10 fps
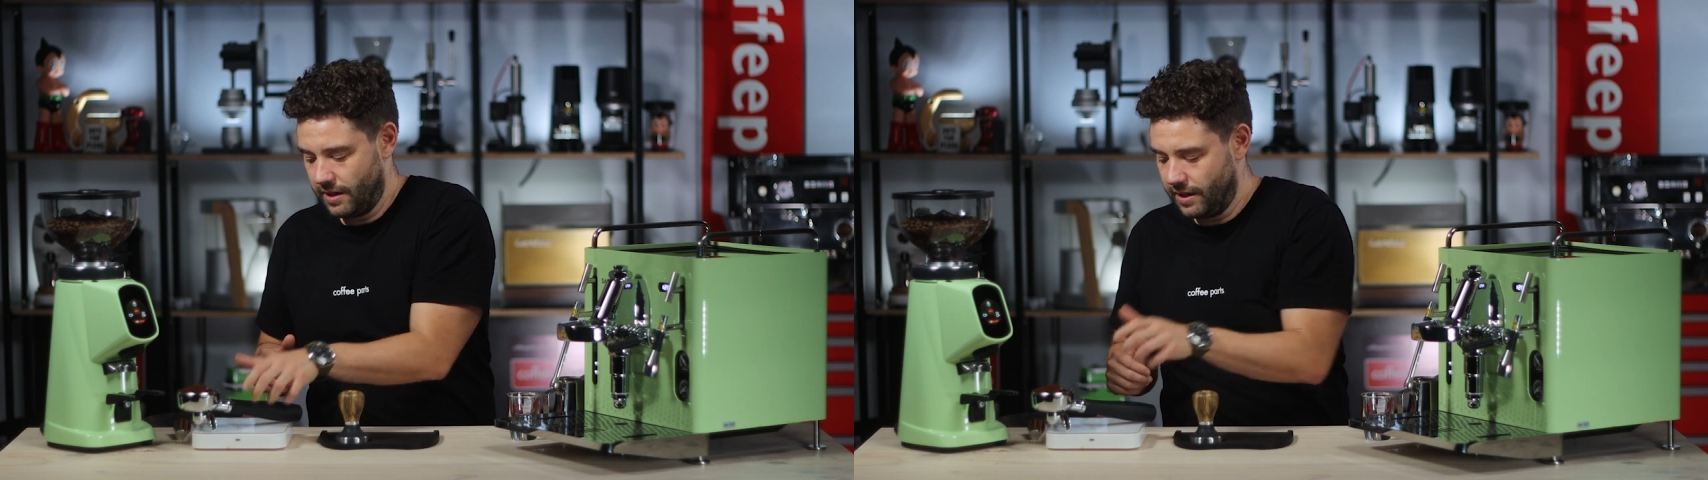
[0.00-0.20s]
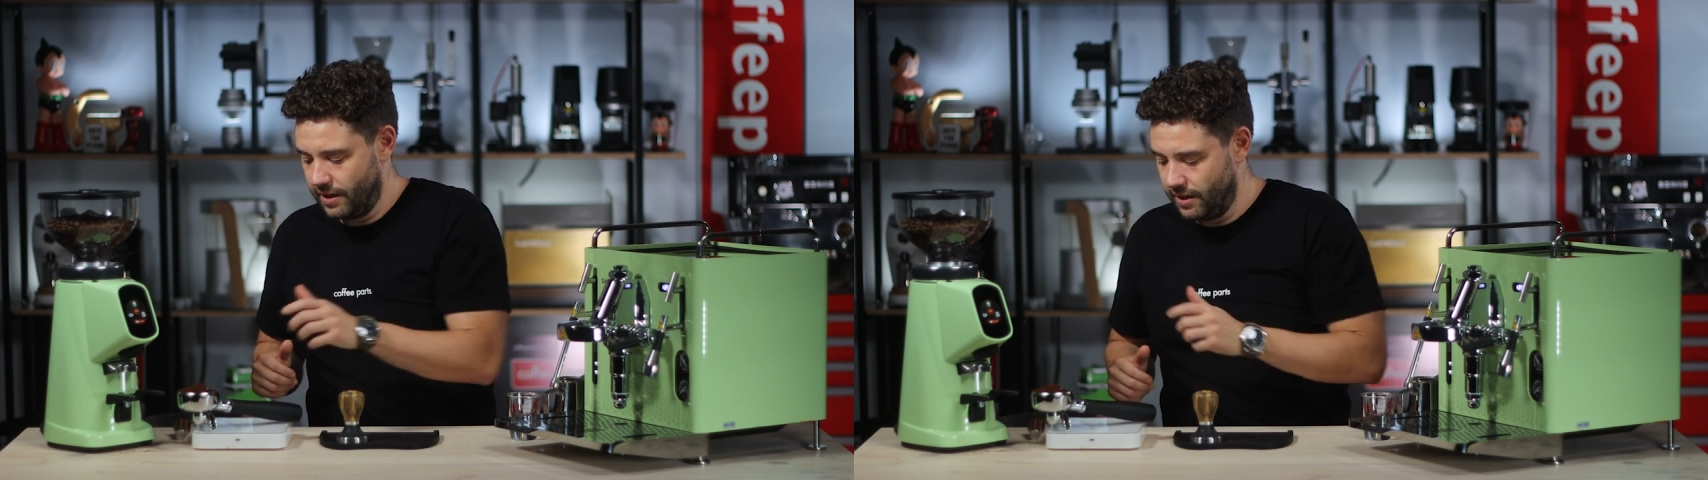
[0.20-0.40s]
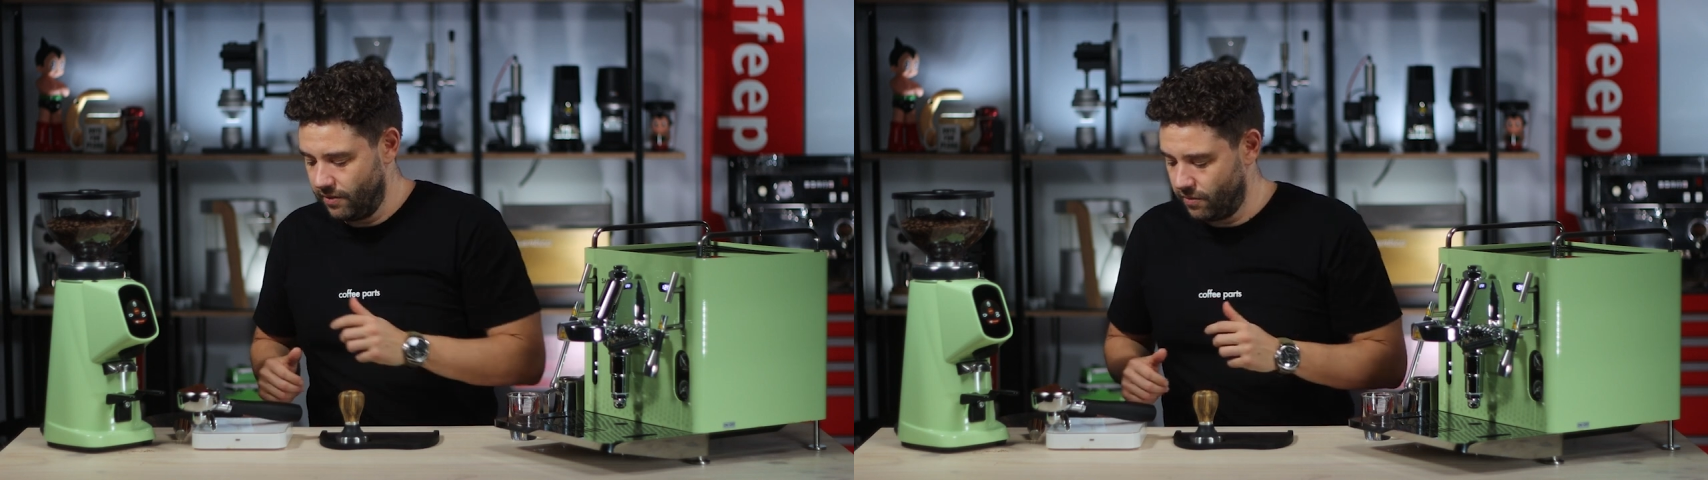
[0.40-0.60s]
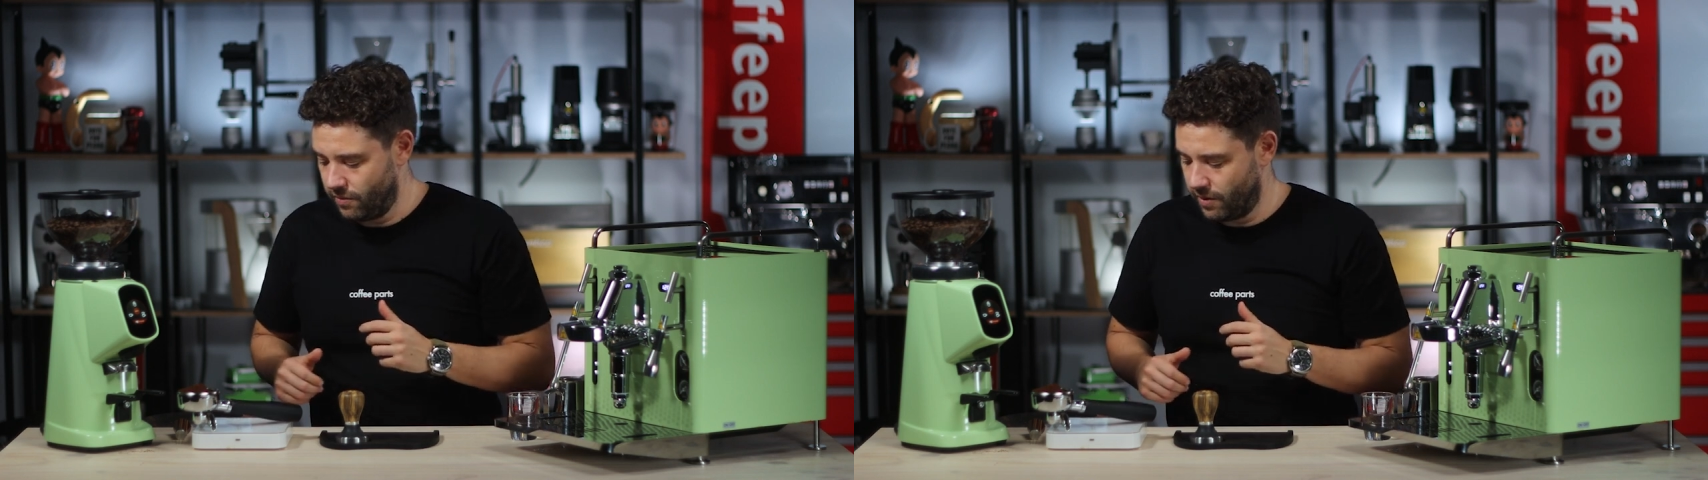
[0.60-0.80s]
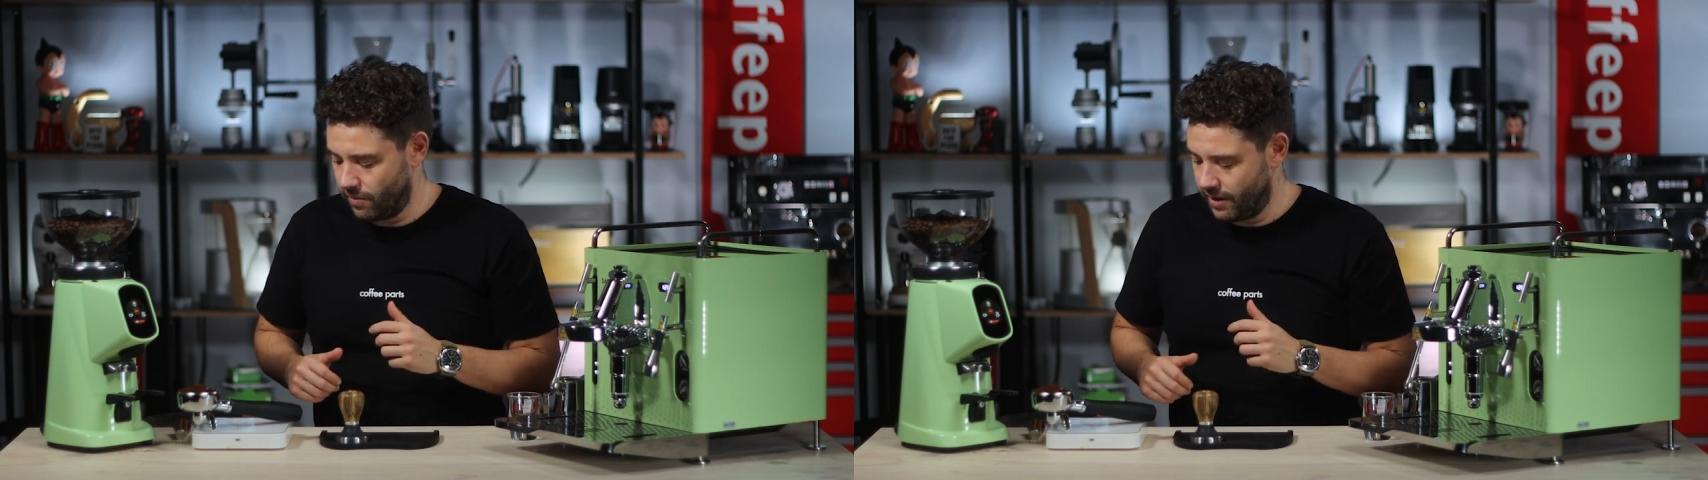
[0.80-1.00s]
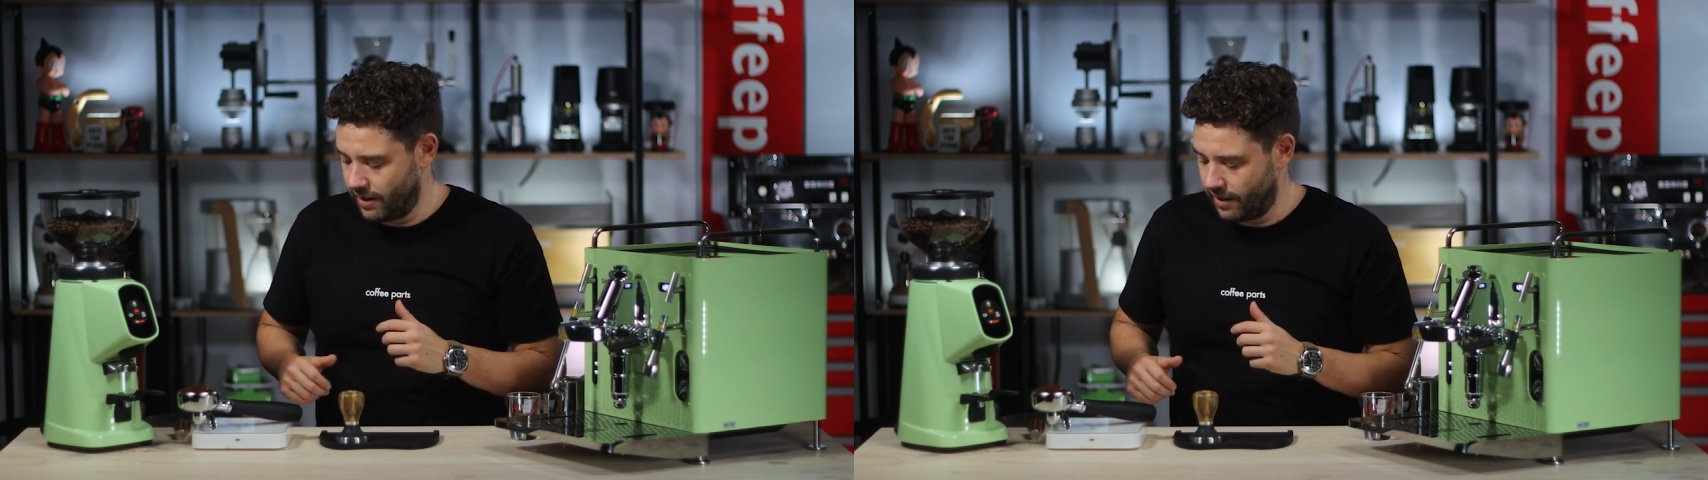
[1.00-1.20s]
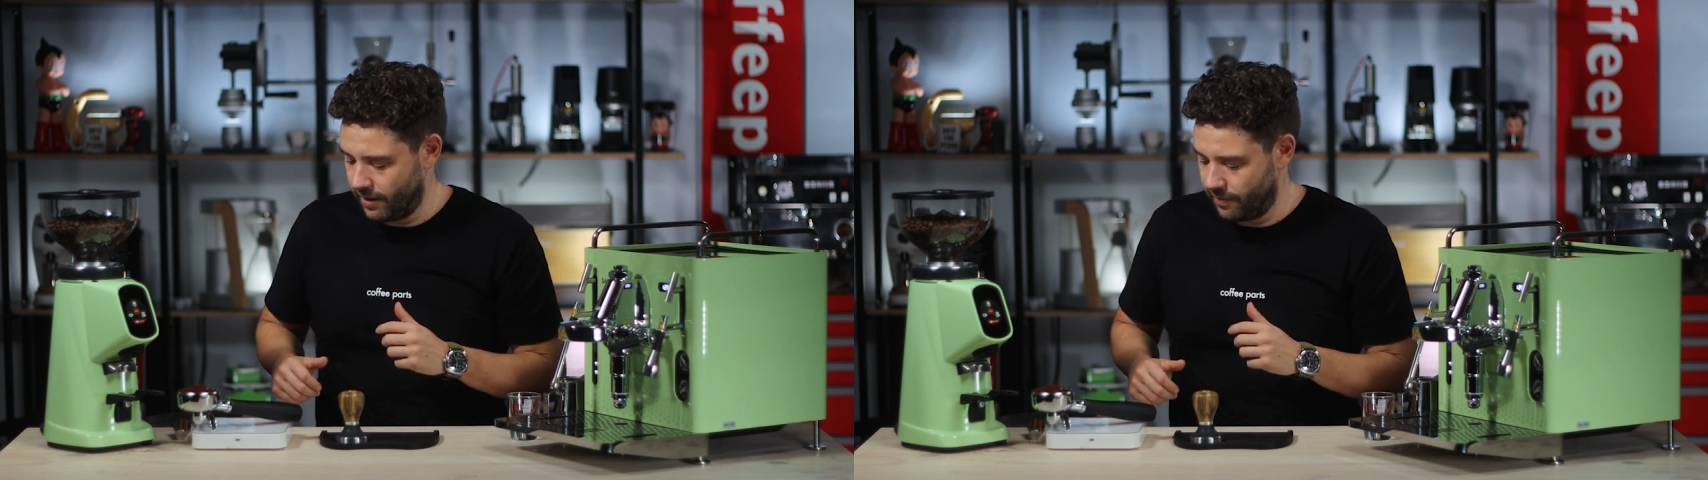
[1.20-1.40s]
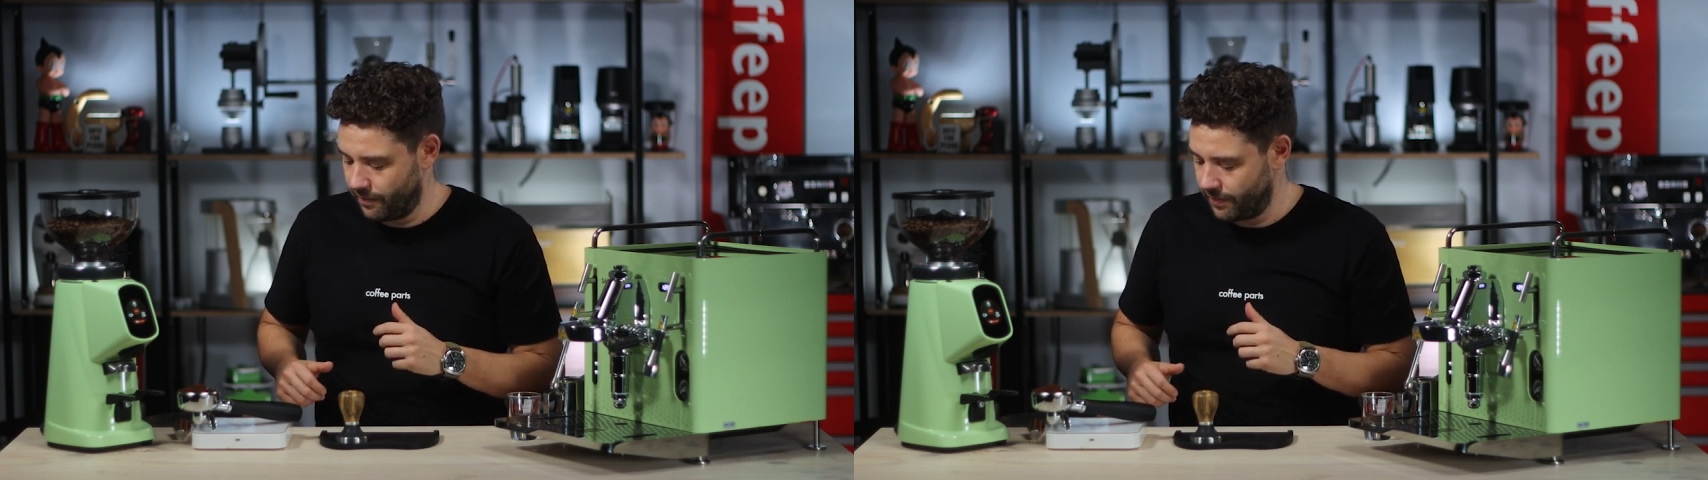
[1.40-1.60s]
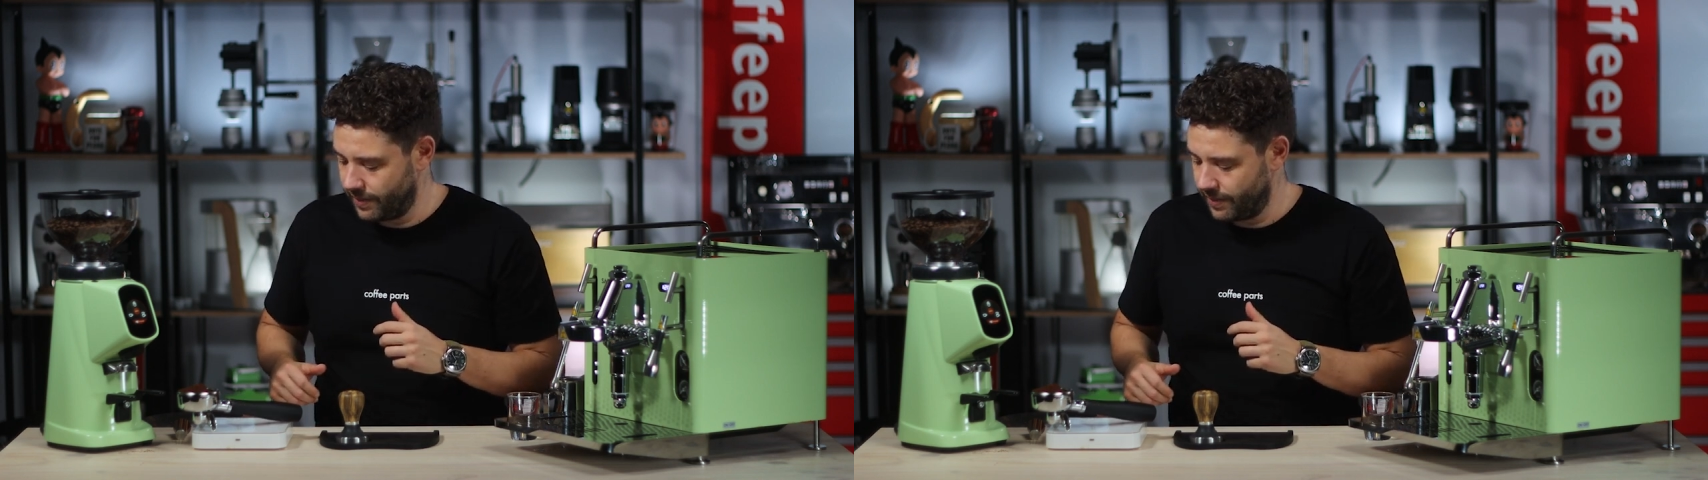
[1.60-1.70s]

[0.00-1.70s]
that in, we're running